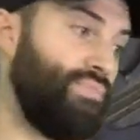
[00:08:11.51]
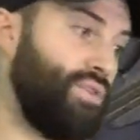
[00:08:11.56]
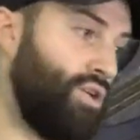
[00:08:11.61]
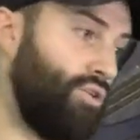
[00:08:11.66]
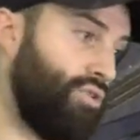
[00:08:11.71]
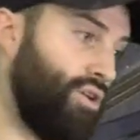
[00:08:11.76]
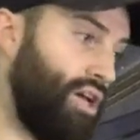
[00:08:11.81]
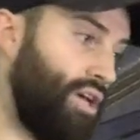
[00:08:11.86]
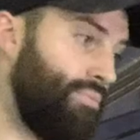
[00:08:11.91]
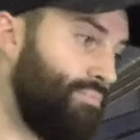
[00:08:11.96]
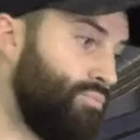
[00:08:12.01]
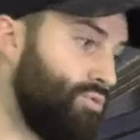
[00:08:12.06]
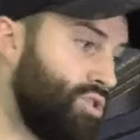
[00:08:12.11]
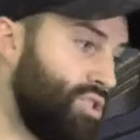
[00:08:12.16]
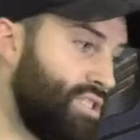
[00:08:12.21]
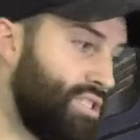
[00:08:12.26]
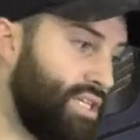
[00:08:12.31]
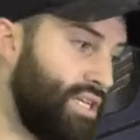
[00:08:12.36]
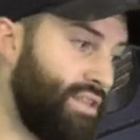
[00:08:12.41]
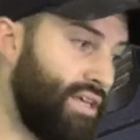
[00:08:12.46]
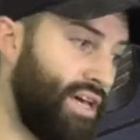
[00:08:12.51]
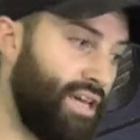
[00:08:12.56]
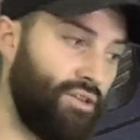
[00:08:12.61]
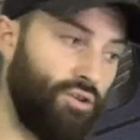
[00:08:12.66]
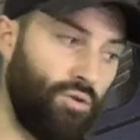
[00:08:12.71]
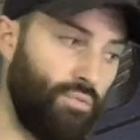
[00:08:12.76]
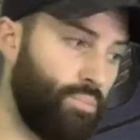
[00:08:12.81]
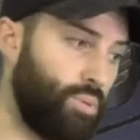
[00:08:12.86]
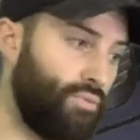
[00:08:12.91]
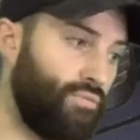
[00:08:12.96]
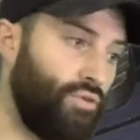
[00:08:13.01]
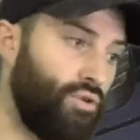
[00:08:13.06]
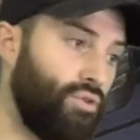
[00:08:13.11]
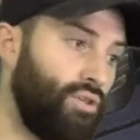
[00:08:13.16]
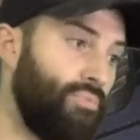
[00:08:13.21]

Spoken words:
Okay? We'll just say that. I don't prefer